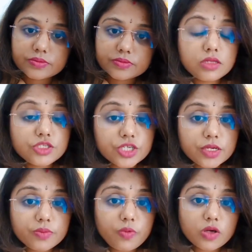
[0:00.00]
The
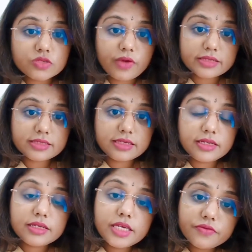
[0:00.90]
chickenpox
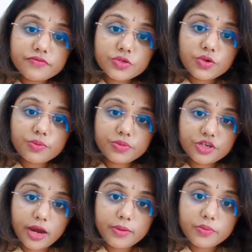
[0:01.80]
vaccine gives your
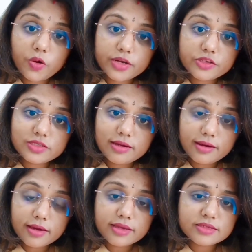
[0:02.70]
child protection
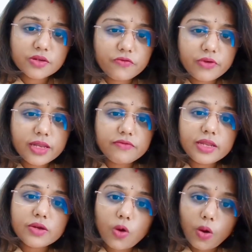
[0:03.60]
against a
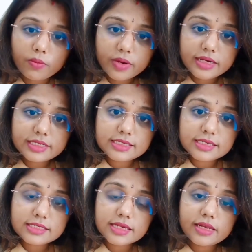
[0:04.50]
very common
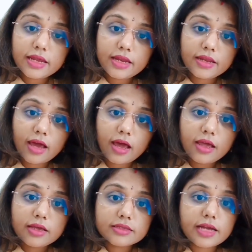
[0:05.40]
disease in India,
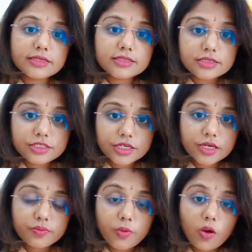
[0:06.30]
that is a
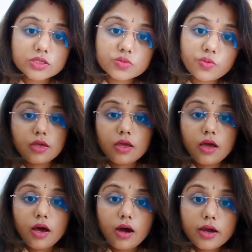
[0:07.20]
chickenpox.
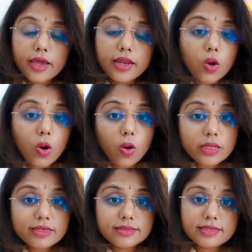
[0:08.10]
Again,
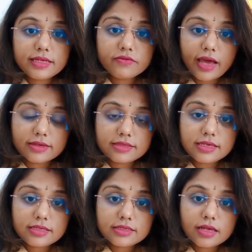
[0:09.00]
all these three
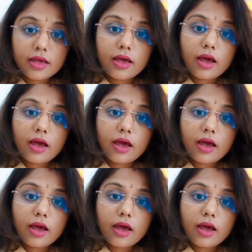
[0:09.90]
vaccines